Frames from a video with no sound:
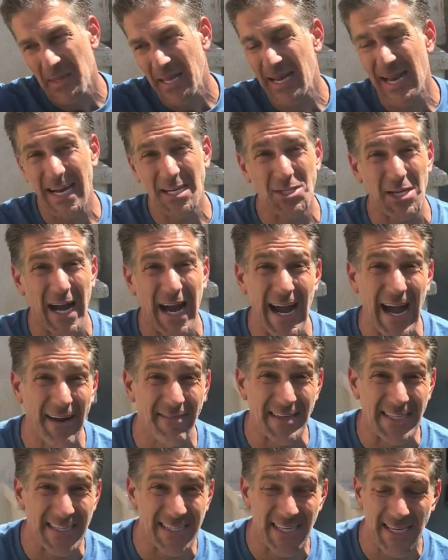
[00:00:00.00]
and actually I
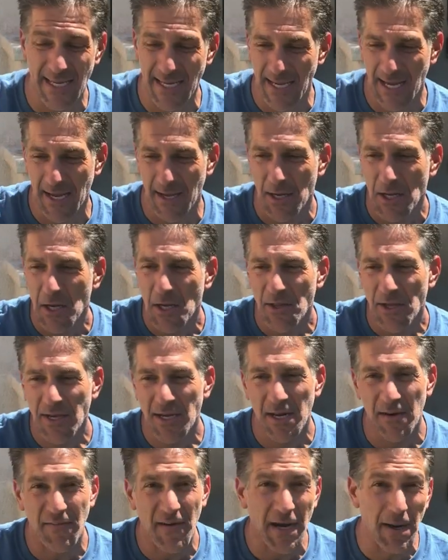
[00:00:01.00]
haven't seen it yet, that
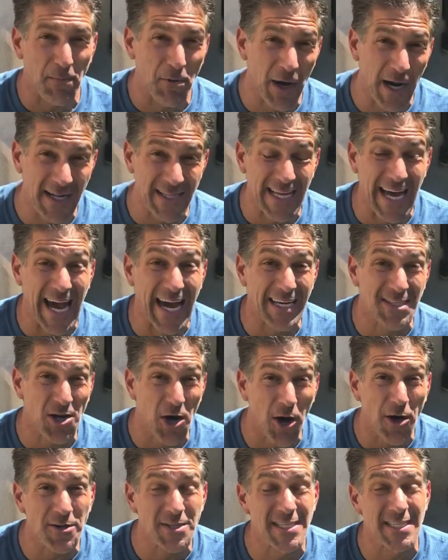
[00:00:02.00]
you're going to find a product that has
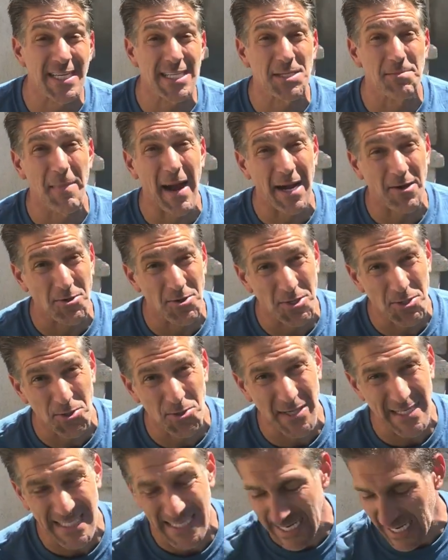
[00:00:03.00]
all six
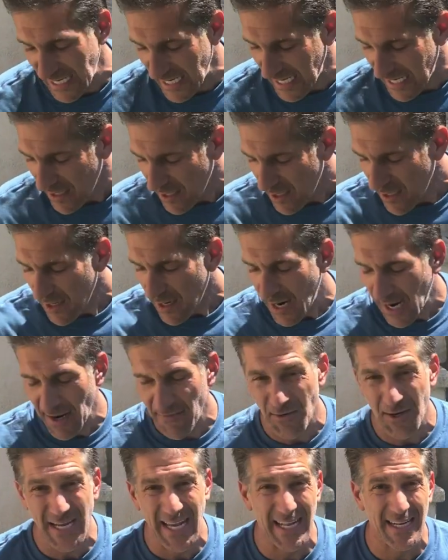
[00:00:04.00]
macronutrients in it.
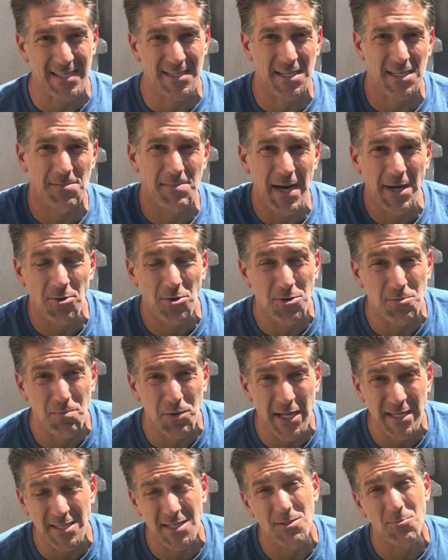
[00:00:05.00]
Ivory Organics six macros
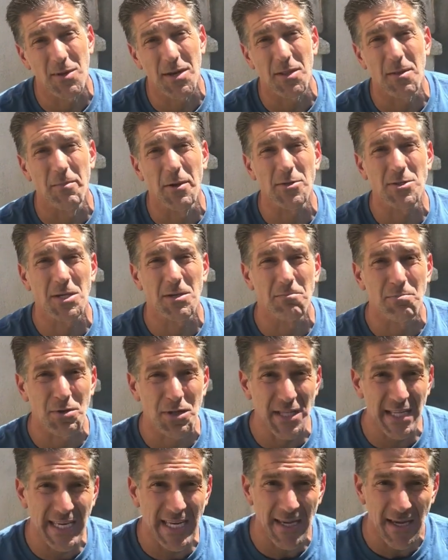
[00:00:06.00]
plus is one of the most
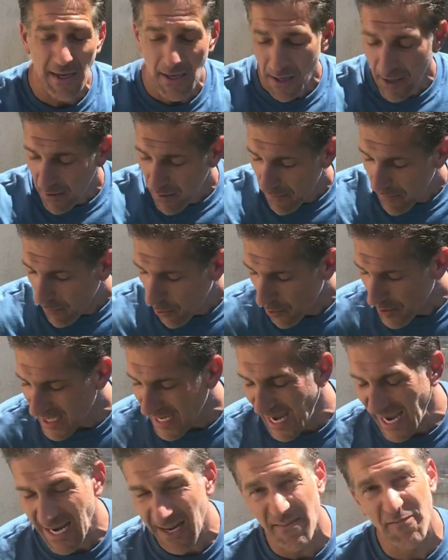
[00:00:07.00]
complete
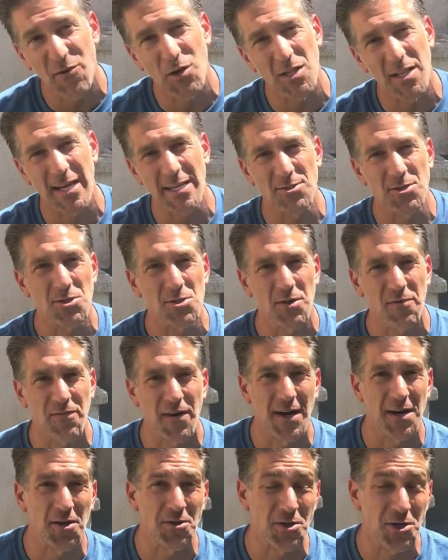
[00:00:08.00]
organic fertilizers you'll
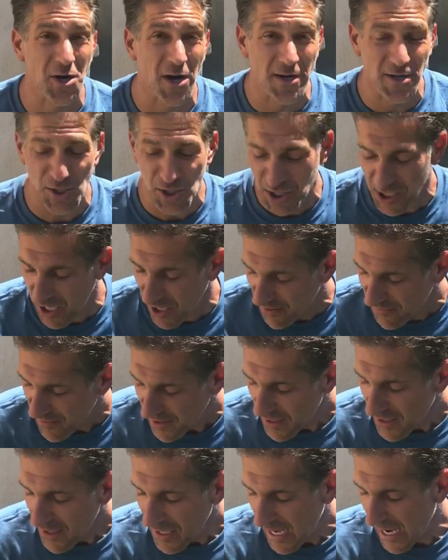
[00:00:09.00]
find on your garden shelf.
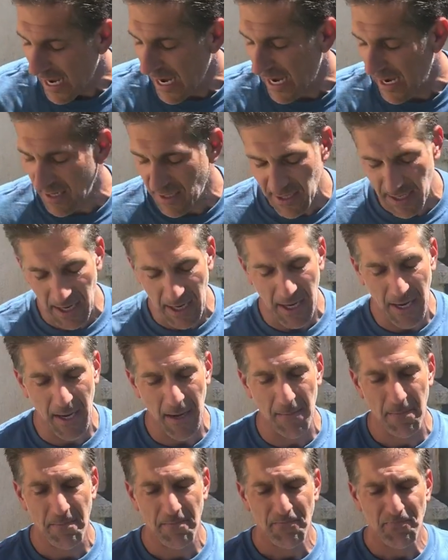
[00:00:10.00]
And
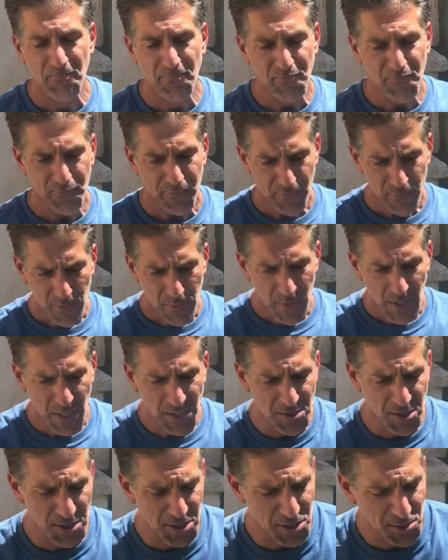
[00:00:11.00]
um,
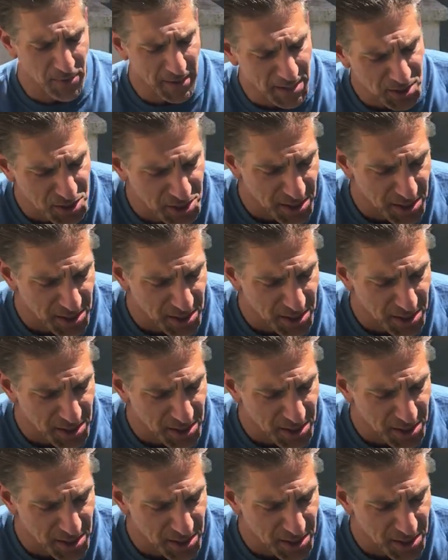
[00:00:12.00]
so I just wanted to